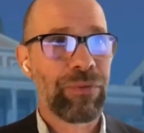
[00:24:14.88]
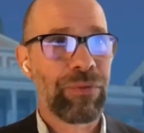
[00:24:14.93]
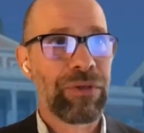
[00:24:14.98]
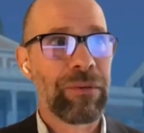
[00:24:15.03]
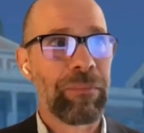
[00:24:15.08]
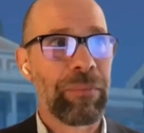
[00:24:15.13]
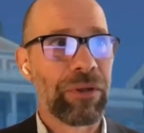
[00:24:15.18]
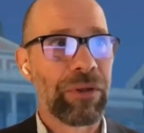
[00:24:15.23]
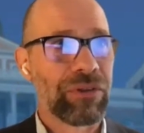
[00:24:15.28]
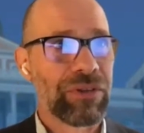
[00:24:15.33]

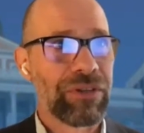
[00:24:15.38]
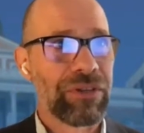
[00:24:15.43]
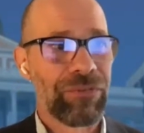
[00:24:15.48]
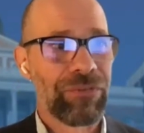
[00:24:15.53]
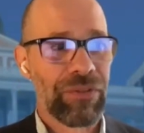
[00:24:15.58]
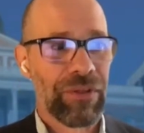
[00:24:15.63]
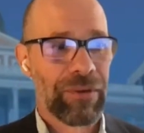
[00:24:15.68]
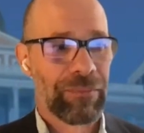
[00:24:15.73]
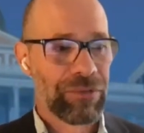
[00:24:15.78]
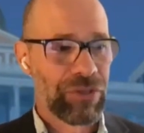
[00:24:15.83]
ability
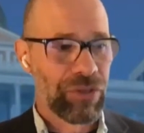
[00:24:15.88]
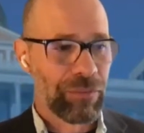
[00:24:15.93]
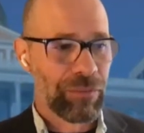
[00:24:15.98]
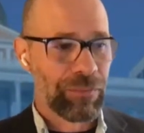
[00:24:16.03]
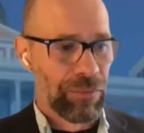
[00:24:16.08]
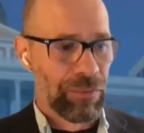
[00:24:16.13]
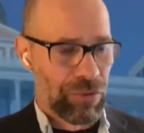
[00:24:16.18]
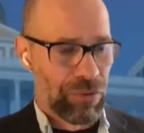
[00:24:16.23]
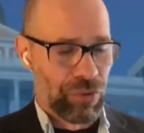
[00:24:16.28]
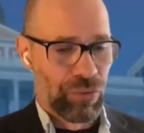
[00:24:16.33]
for them
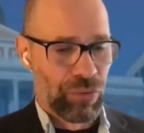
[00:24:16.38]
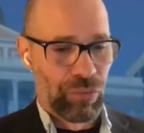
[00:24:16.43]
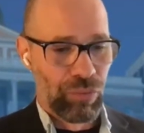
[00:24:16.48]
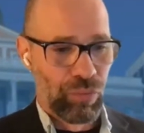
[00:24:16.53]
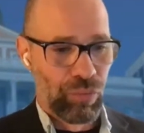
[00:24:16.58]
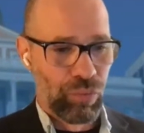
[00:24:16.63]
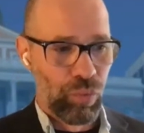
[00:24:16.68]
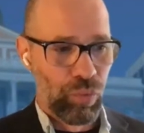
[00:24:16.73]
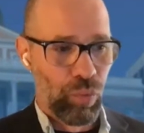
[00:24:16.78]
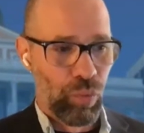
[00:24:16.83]

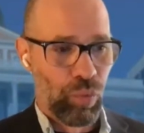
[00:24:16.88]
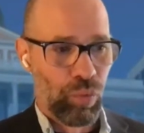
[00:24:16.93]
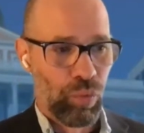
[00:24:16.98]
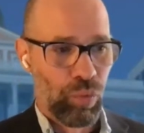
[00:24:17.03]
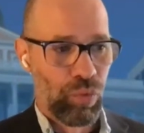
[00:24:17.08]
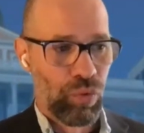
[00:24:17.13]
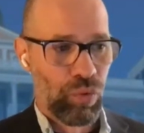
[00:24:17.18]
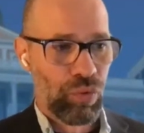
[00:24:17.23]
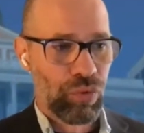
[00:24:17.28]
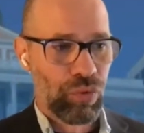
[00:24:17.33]
to
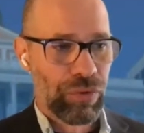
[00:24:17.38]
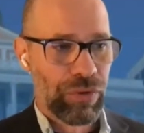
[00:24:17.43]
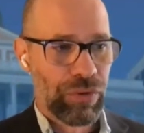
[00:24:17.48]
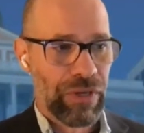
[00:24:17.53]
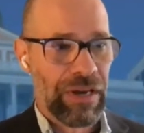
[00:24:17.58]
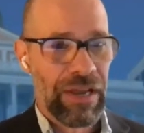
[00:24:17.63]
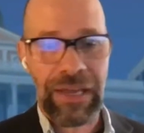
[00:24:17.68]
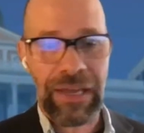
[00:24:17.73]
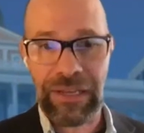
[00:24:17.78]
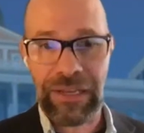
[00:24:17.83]

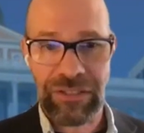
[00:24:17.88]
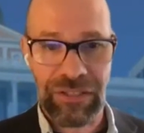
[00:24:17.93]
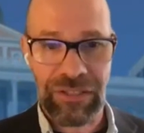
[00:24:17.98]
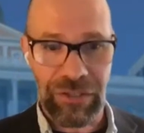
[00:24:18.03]
enhance